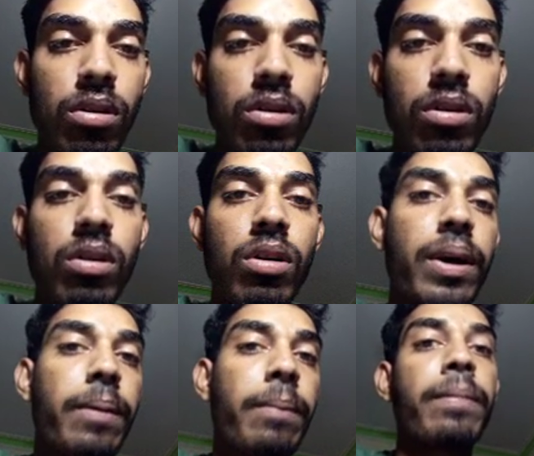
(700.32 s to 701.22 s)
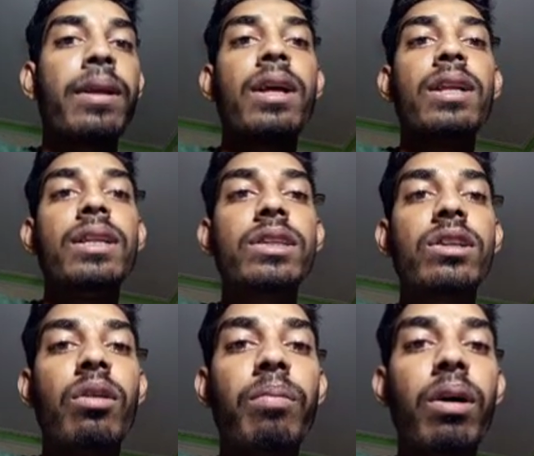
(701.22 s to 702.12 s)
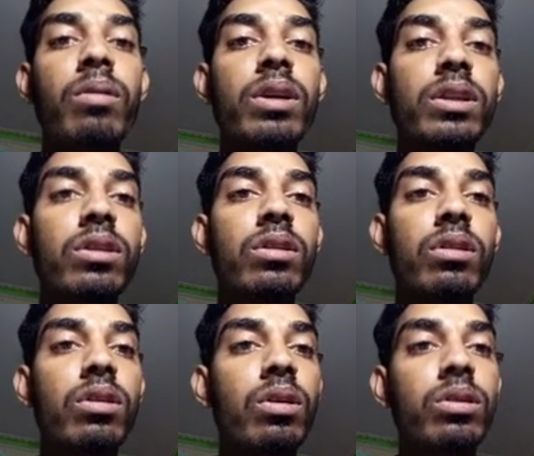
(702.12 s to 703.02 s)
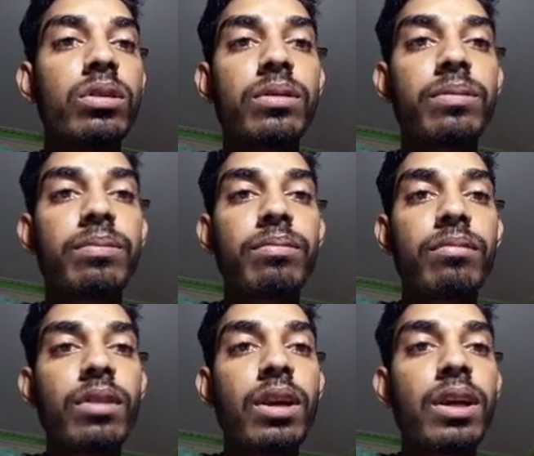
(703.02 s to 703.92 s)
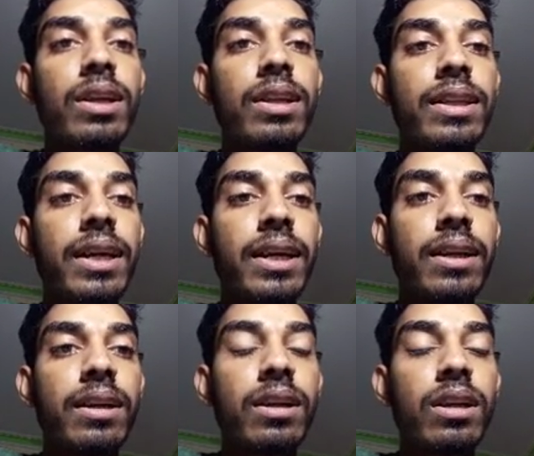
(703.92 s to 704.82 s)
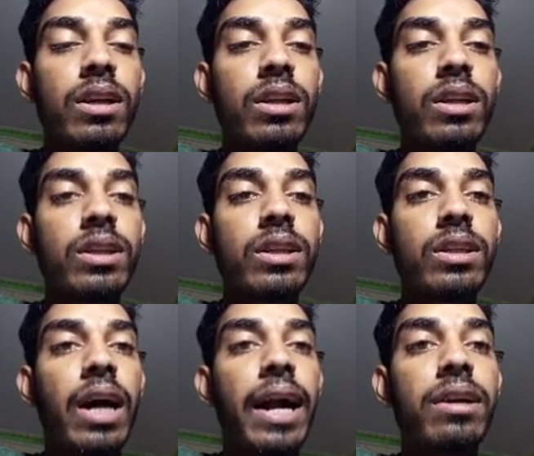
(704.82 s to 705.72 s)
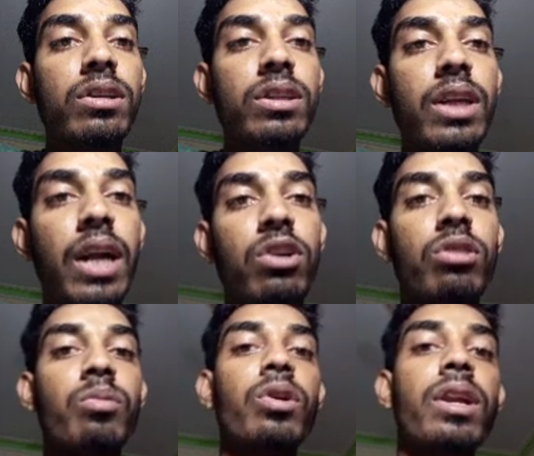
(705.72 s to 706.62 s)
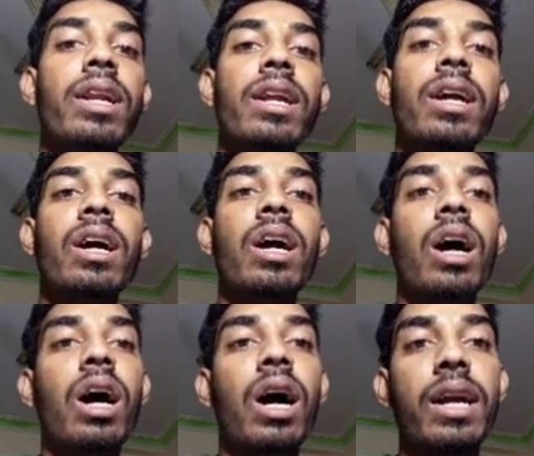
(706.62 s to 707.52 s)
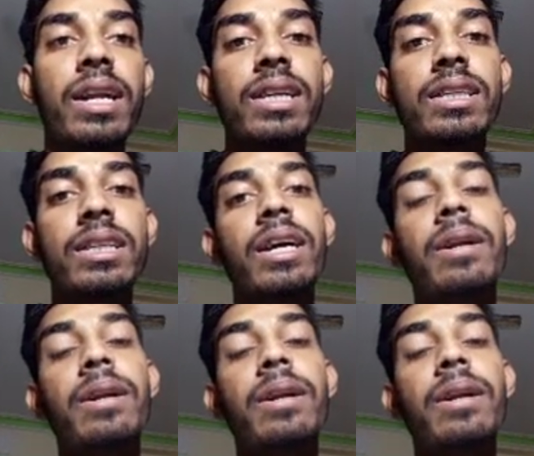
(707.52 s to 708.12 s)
Okay, this compound is goes, then hydrogen atom will attach here.